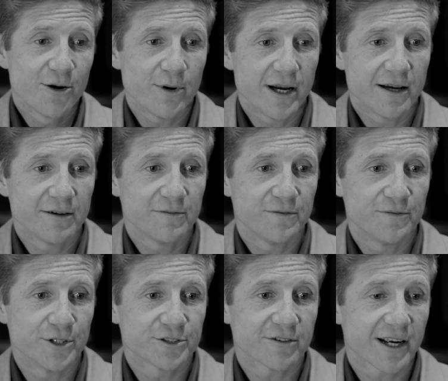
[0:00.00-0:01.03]
where
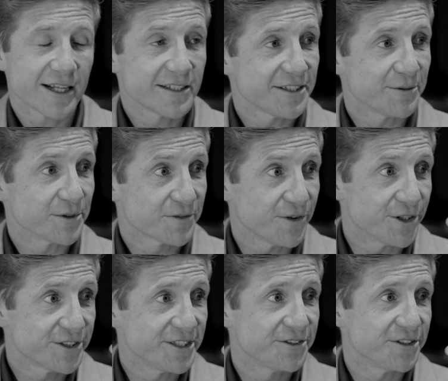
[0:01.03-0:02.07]
virtual reality was
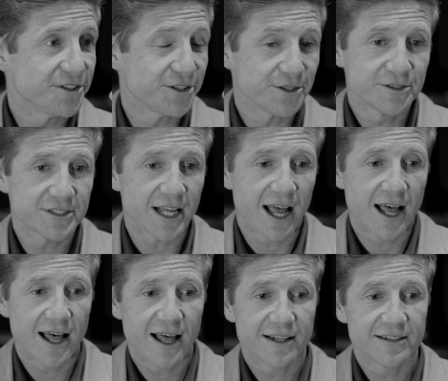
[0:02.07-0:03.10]
first introduced,
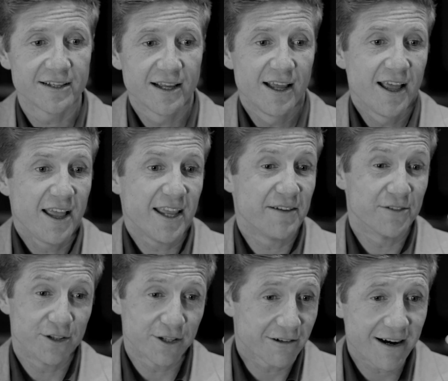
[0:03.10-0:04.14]
and even
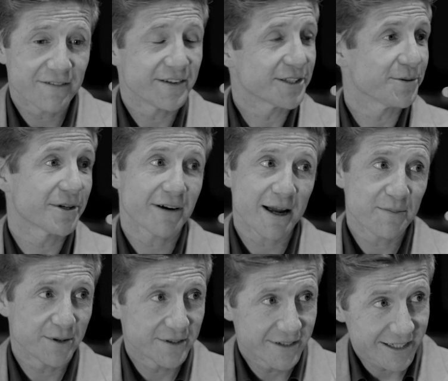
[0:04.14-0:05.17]
though the graphics were crap
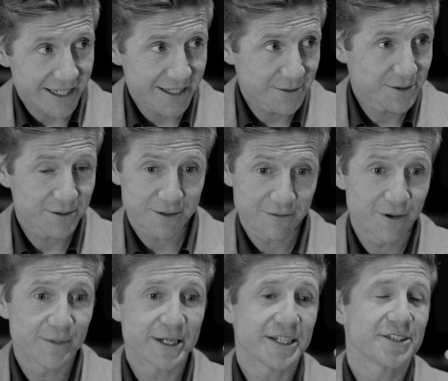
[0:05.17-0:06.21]
and the games were
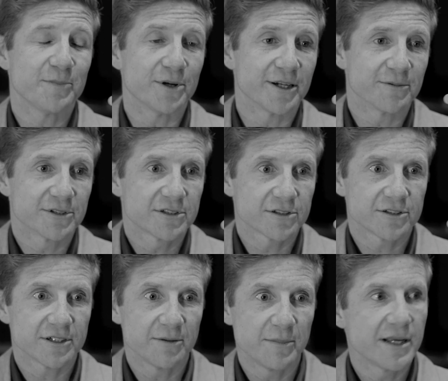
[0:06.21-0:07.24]
rubbish, but it was such
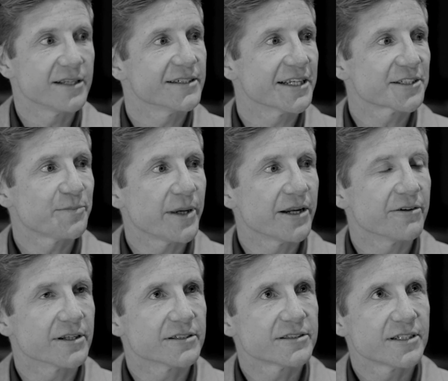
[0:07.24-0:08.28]
an amazing
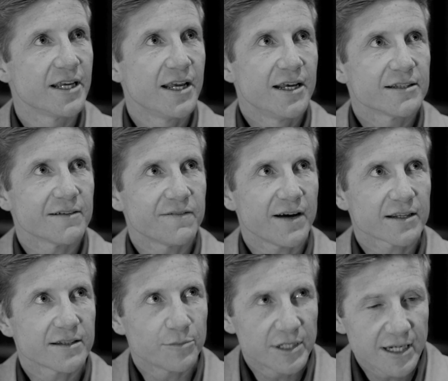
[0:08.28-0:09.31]
experience. The fact
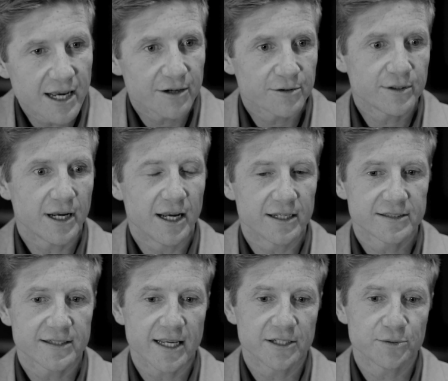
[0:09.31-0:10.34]
that we're now at a
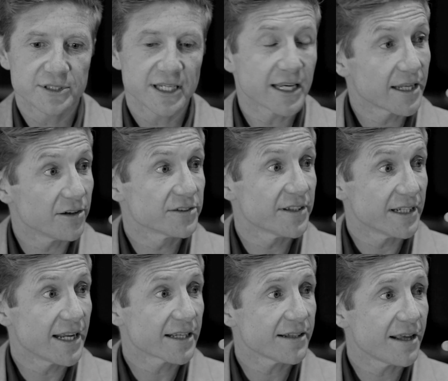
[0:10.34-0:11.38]
stage, we're taking it on to the
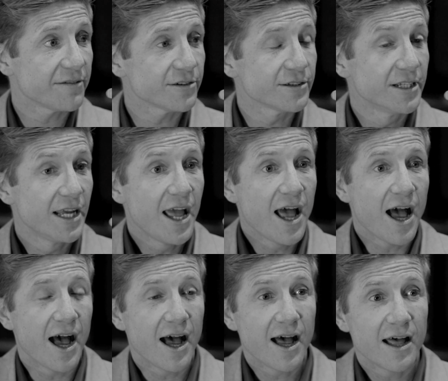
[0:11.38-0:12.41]
next level,
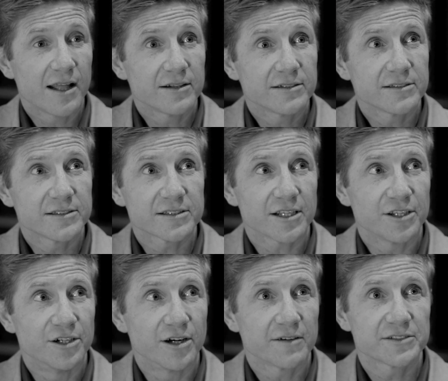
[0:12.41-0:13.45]
and, you
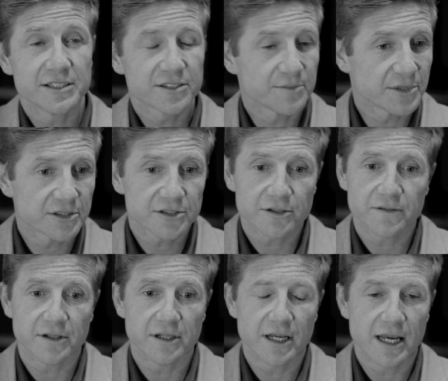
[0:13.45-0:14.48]
know, I've seen some of the stuff
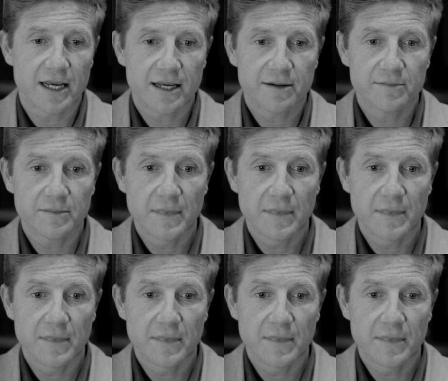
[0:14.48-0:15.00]
that,